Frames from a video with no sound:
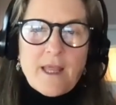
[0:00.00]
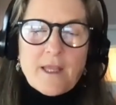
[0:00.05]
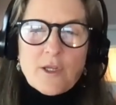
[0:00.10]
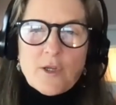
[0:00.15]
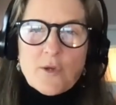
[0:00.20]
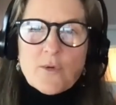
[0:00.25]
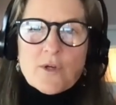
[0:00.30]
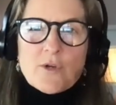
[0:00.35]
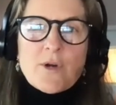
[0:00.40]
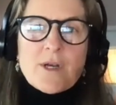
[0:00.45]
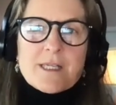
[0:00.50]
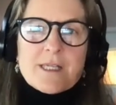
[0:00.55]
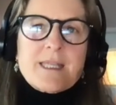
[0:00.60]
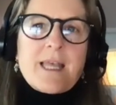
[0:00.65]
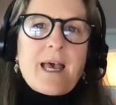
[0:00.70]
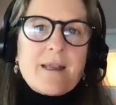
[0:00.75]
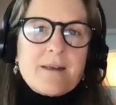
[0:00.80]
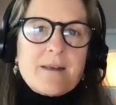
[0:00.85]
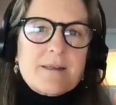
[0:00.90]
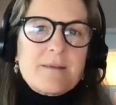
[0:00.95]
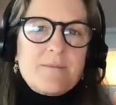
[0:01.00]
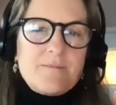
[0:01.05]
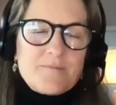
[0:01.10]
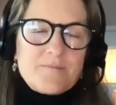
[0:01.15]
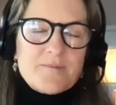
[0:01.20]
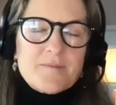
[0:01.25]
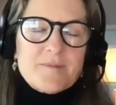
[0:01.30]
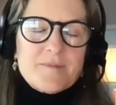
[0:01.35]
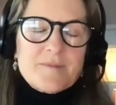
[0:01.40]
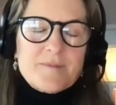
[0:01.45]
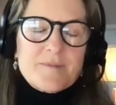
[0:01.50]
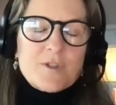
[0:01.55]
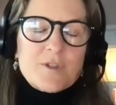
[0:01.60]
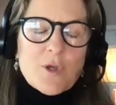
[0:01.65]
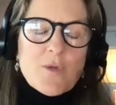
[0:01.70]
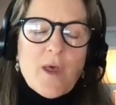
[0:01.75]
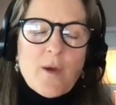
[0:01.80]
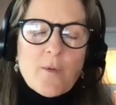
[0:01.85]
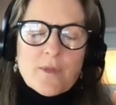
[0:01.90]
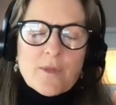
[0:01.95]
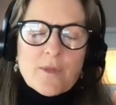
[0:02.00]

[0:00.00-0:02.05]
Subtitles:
you address that. so that when